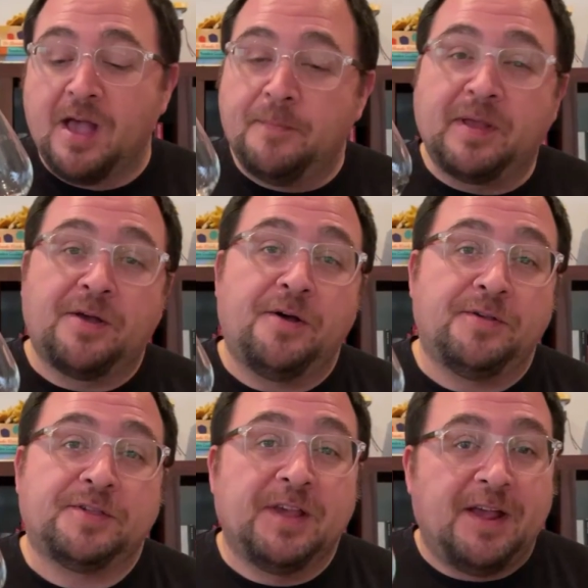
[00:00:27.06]

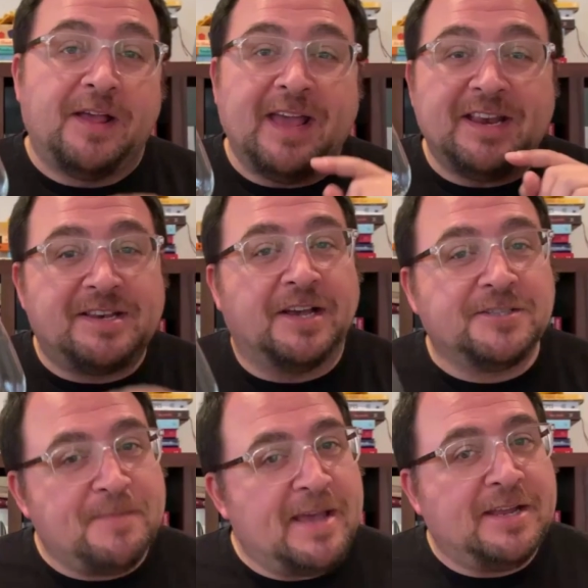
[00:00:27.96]
Because it
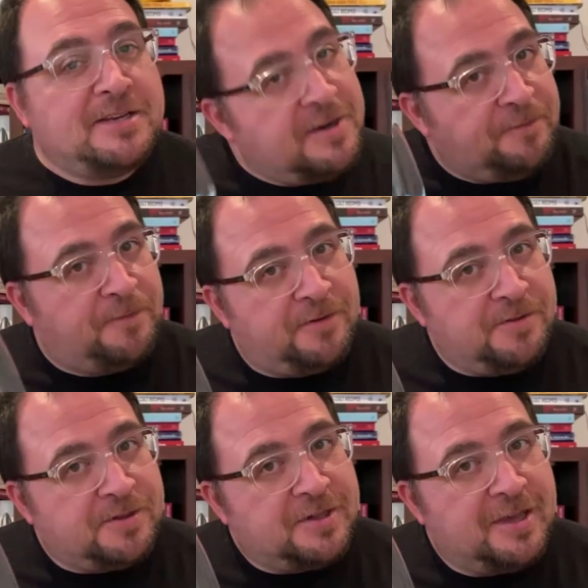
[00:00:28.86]
does make a
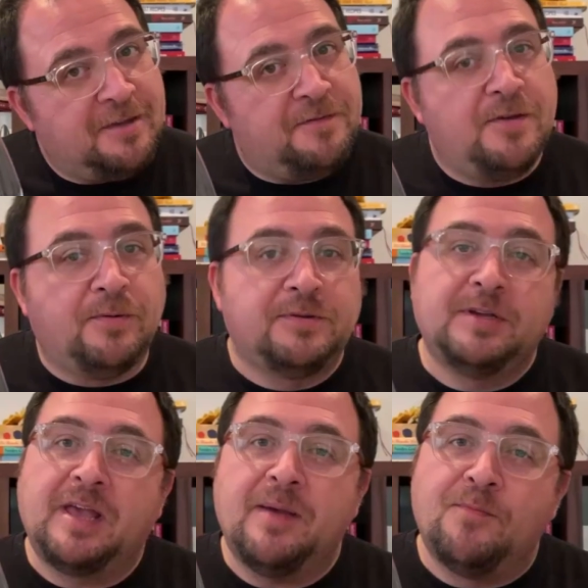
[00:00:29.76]
difference if you want
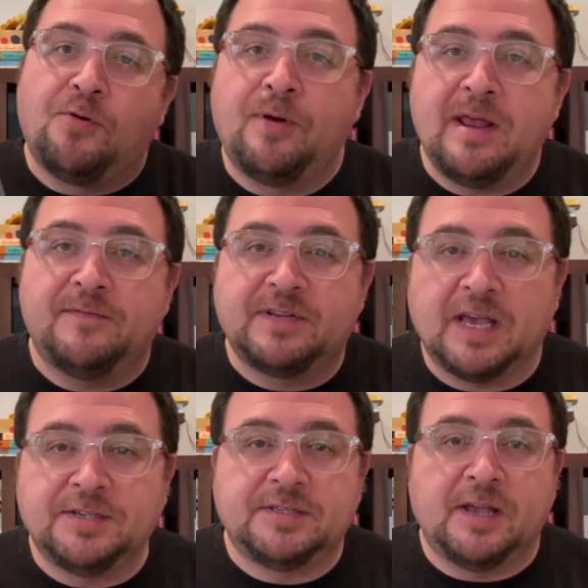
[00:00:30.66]
to get more out of
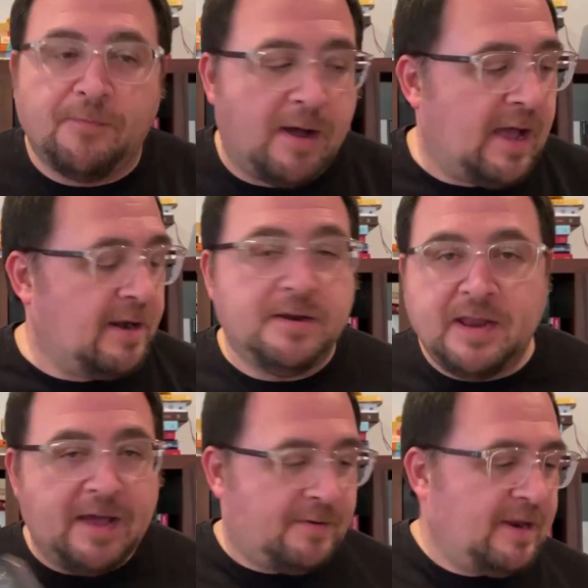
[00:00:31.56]
tasting wine.
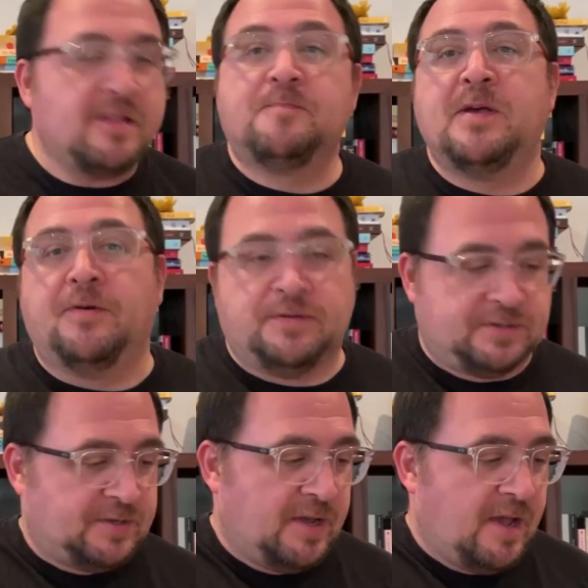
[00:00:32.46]
Now, let's be
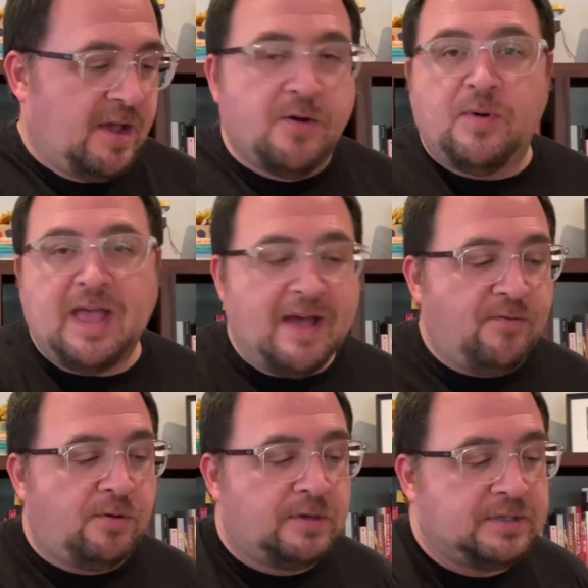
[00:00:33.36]
honest, we have
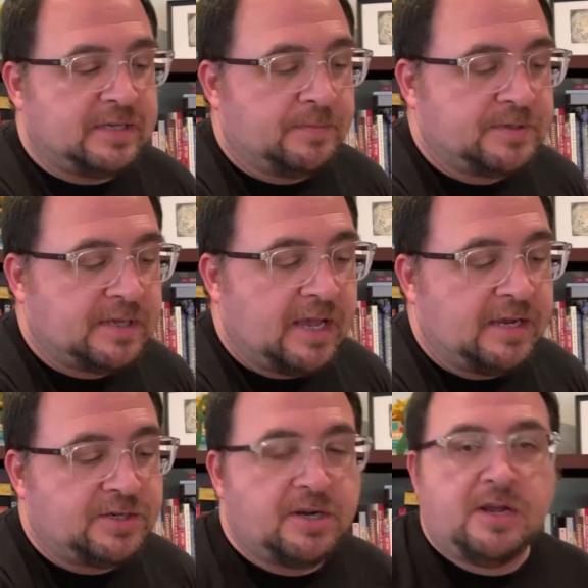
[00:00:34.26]
all at some
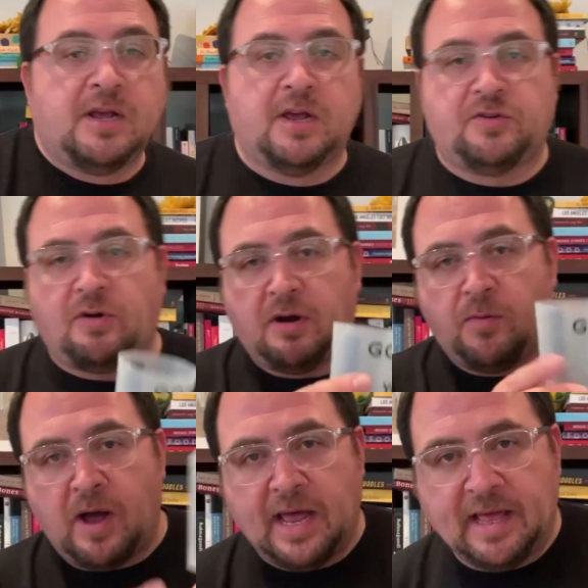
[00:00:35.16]
stage
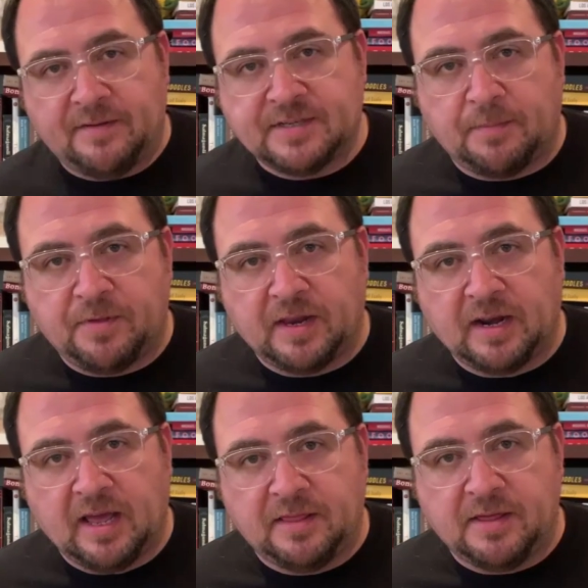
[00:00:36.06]
drunk wine out of something
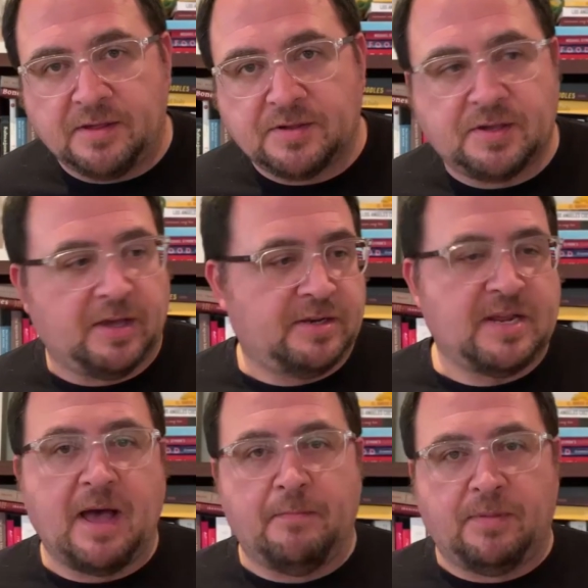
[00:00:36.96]
like this, a
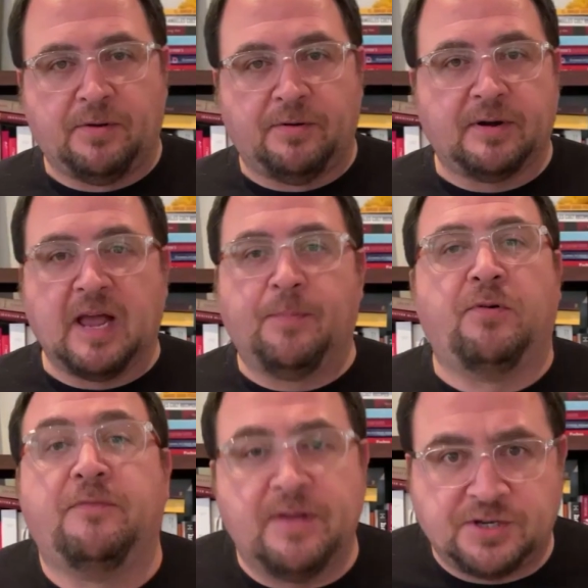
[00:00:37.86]
tumbler or a cup
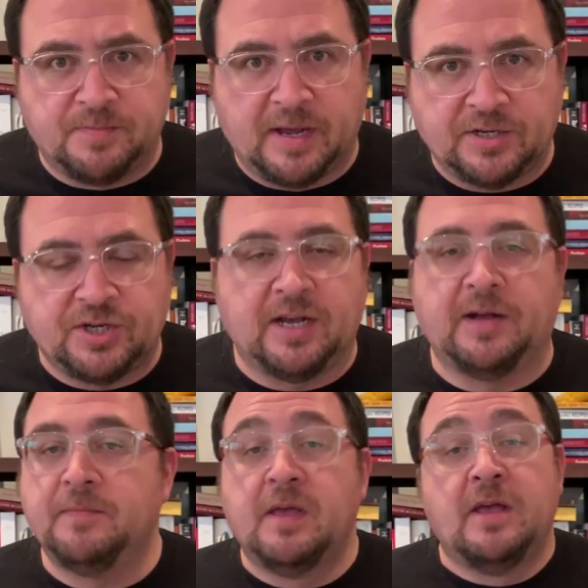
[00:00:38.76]
or a Vegemite
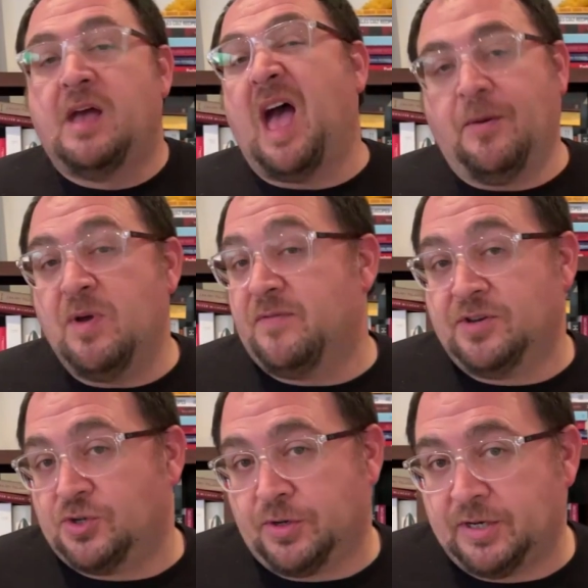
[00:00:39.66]
jar, and we've
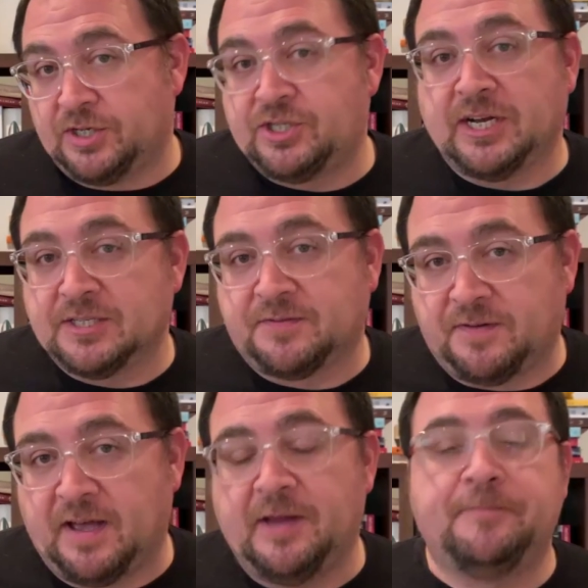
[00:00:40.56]
enjoyed it just
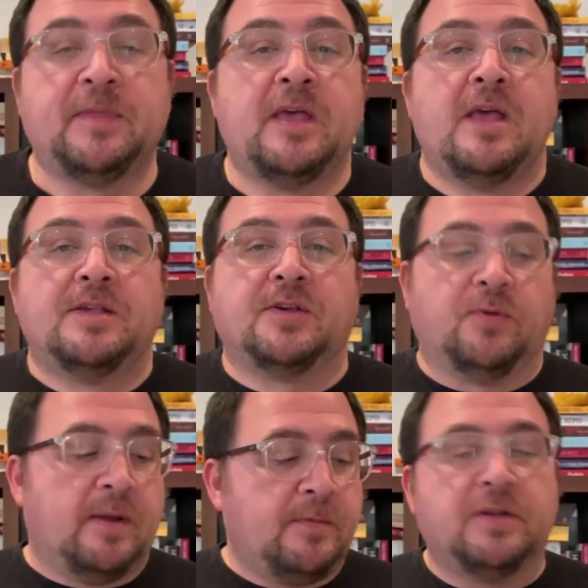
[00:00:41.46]
fine. So
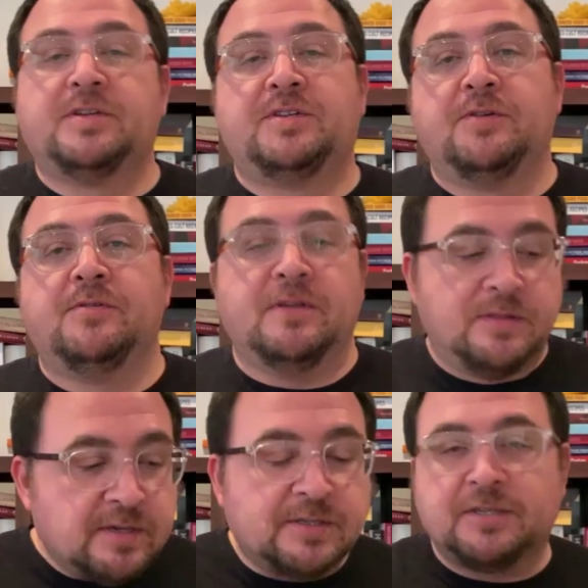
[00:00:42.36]
what I'm going to do in
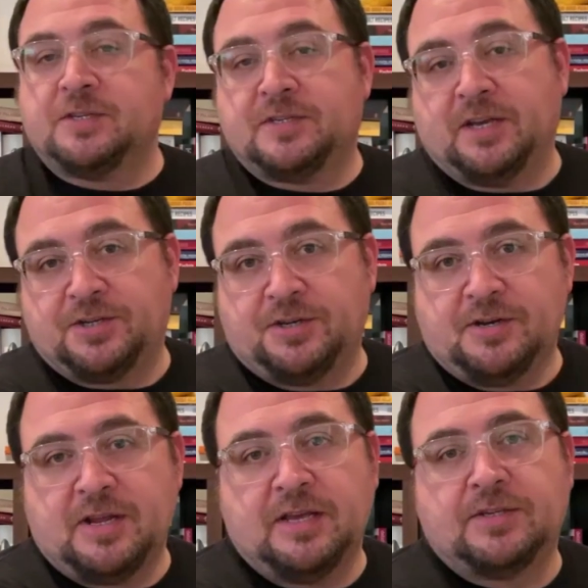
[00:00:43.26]
this
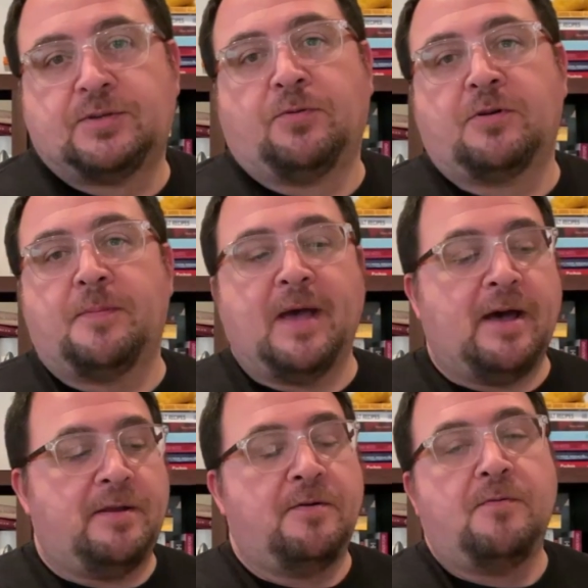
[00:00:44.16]
session is talk
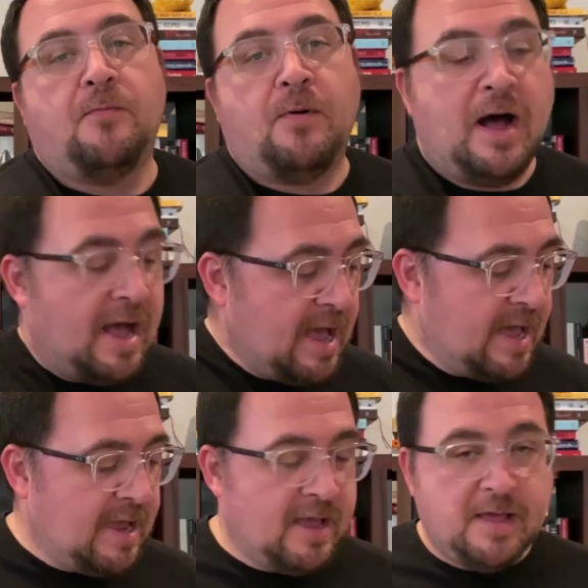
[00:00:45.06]
about
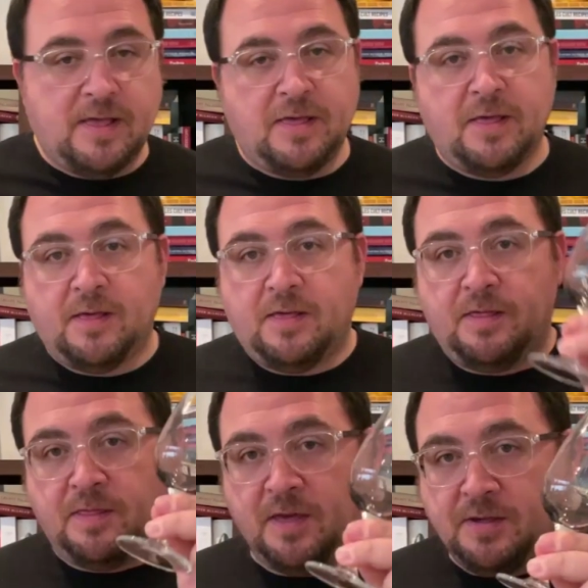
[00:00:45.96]
why
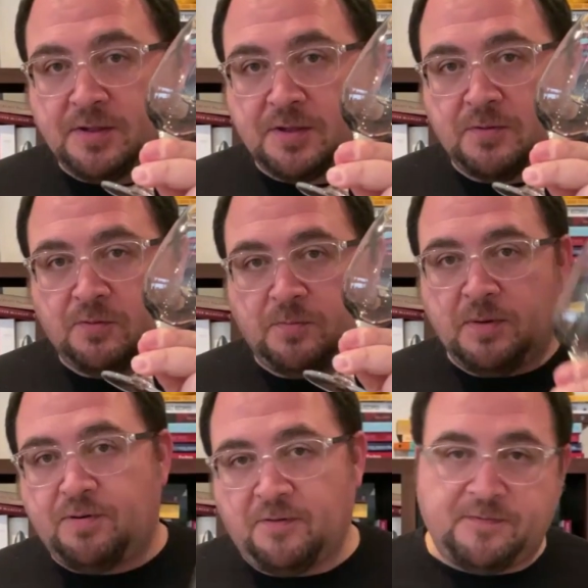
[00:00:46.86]
this would be
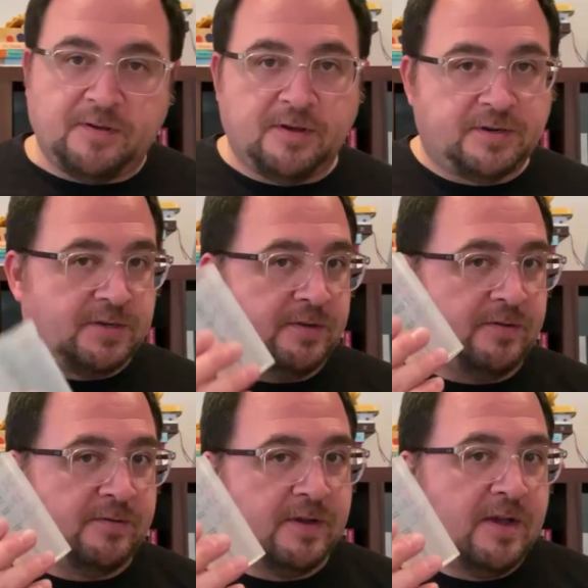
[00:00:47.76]
preferred
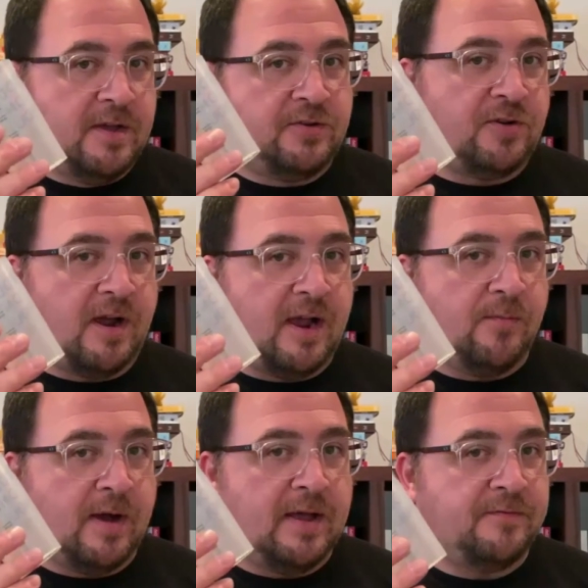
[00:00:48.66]
to trying
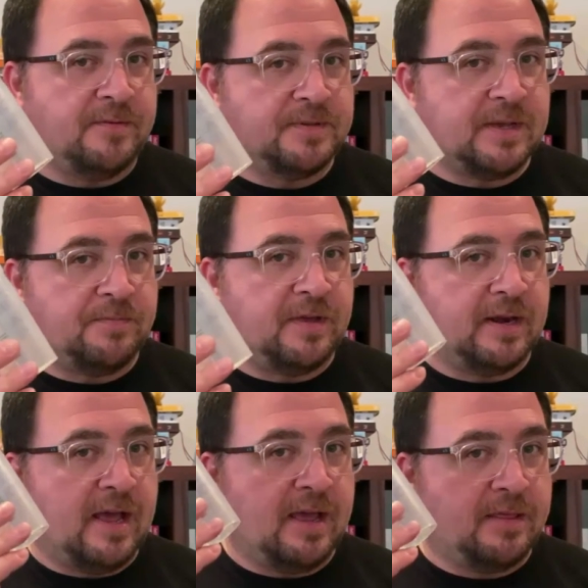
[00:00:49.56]
wine from
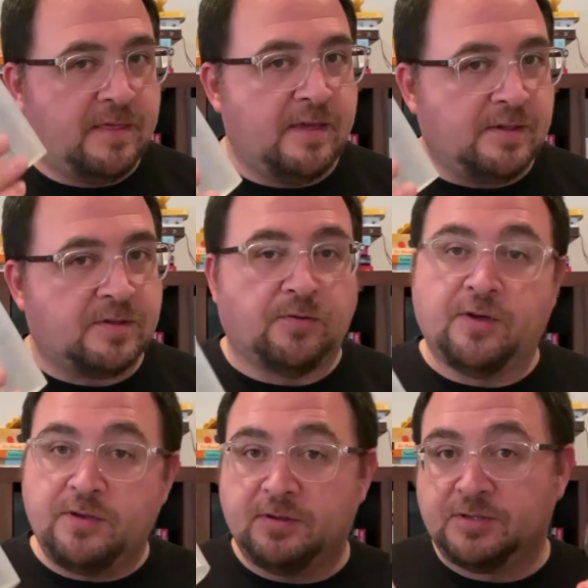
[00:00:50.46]
something like this, although
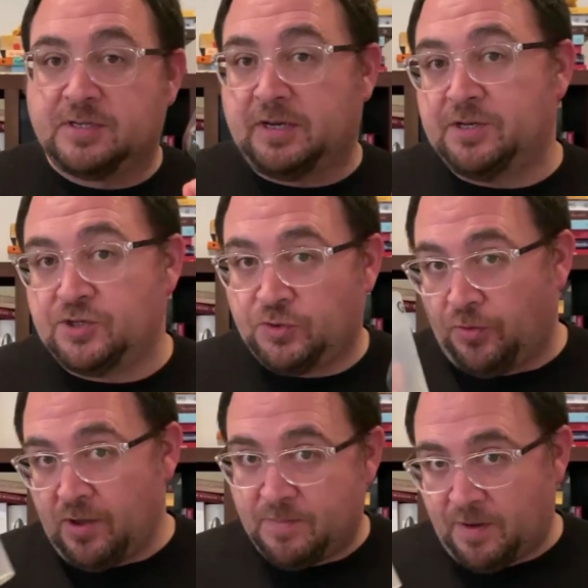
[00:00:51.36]
you can still
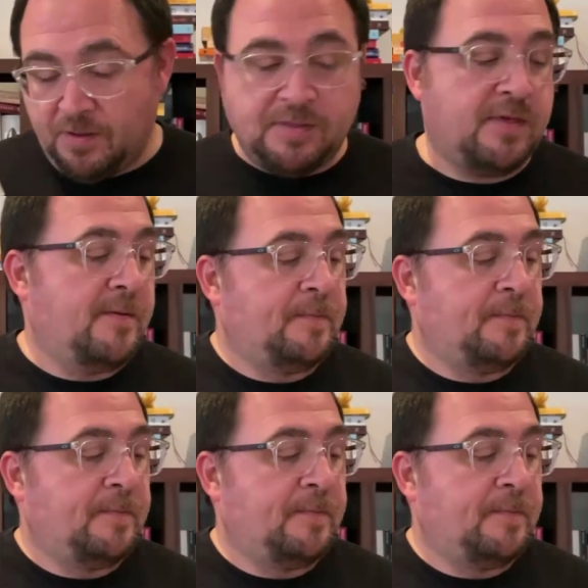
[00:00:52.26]
enjoy both.